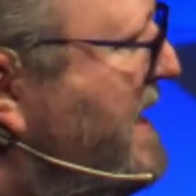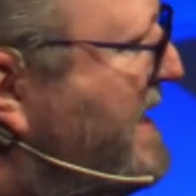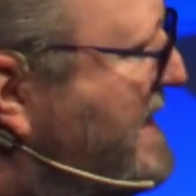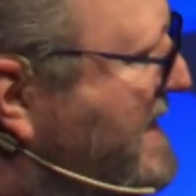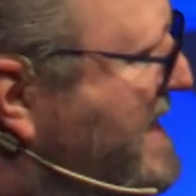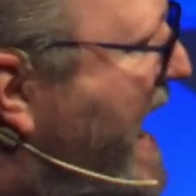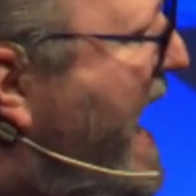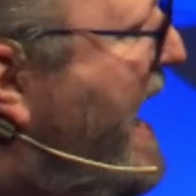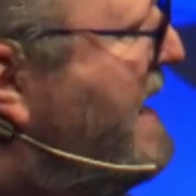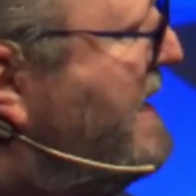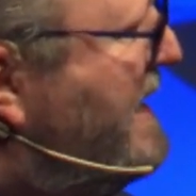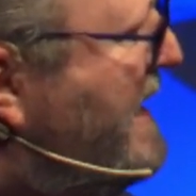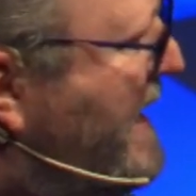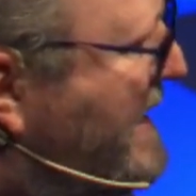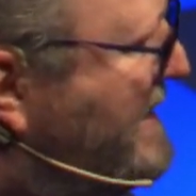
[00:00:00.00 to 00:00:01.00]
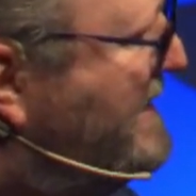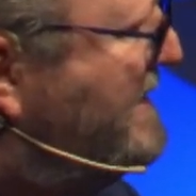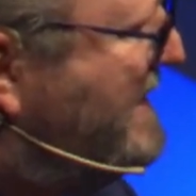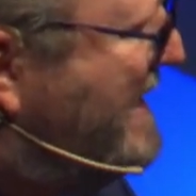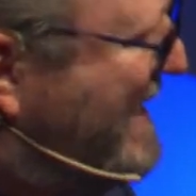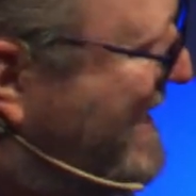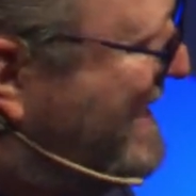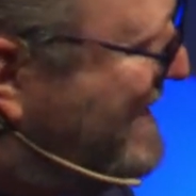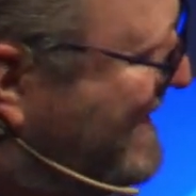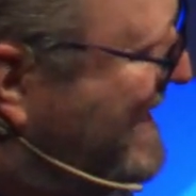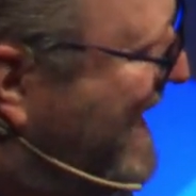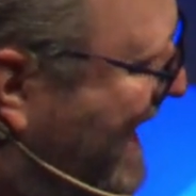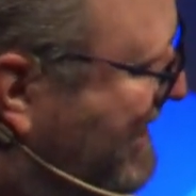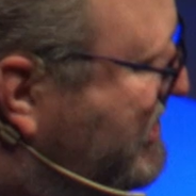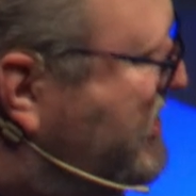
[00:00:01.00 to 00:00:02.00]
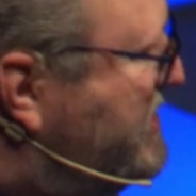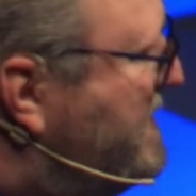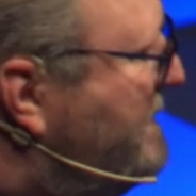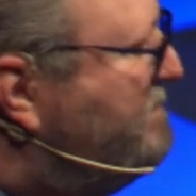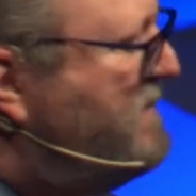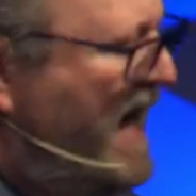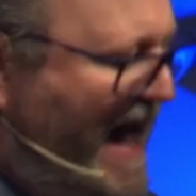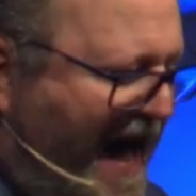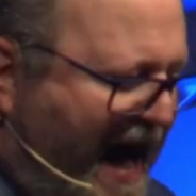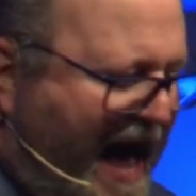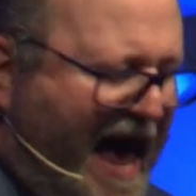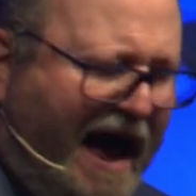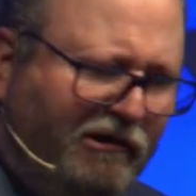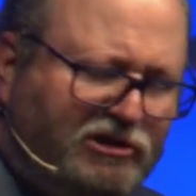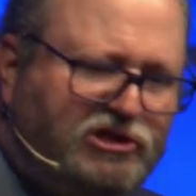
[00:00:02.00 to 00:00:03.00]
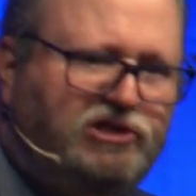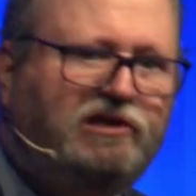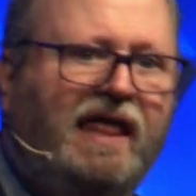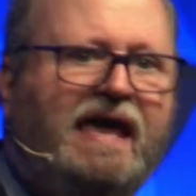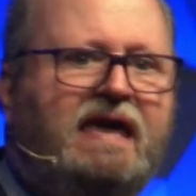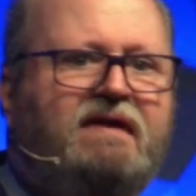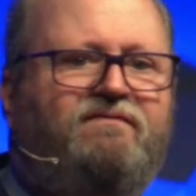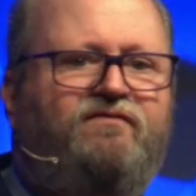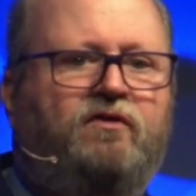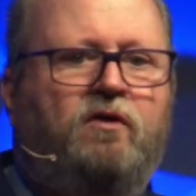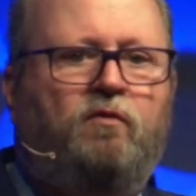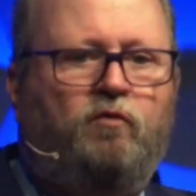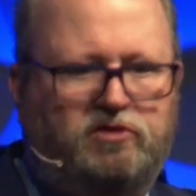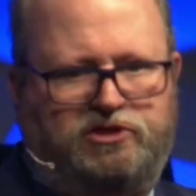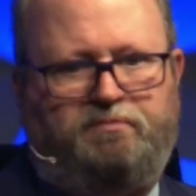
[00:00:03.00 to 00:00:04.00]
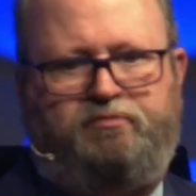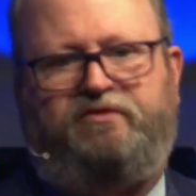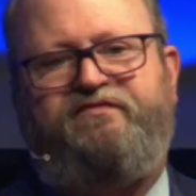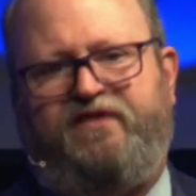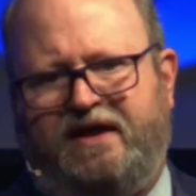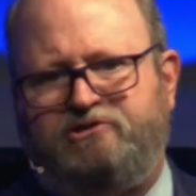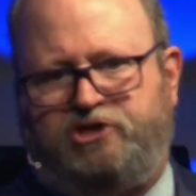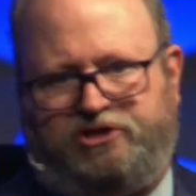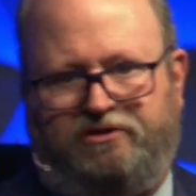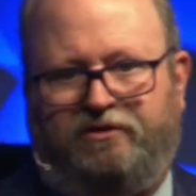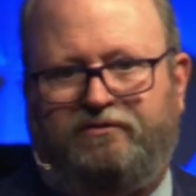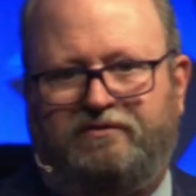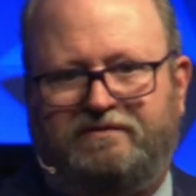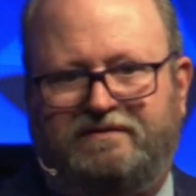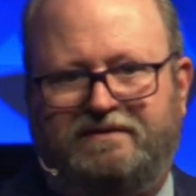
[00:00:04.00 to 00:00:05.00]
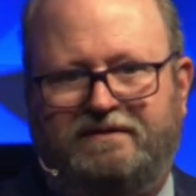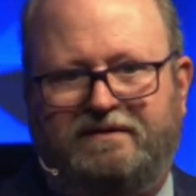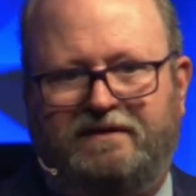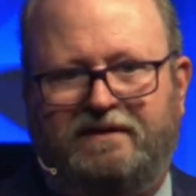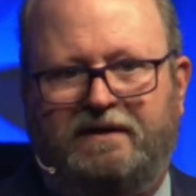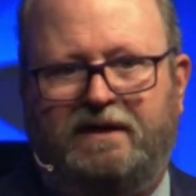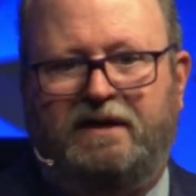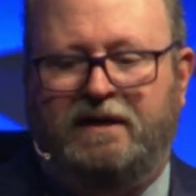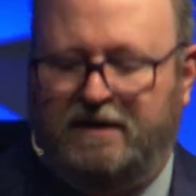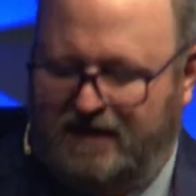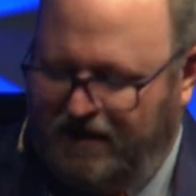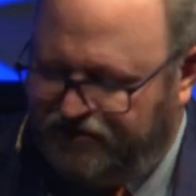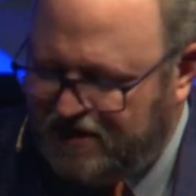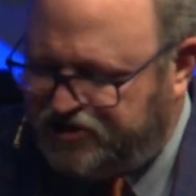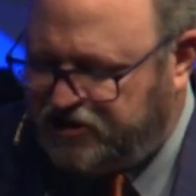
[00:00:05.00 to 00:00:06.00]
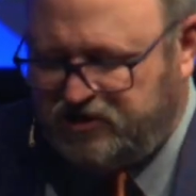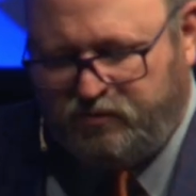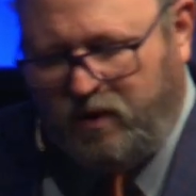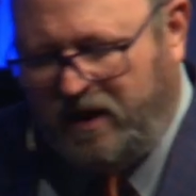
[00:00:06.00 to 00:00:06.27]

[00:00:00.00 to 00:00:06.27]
in that, in this. A house slave was a professional. Now, this is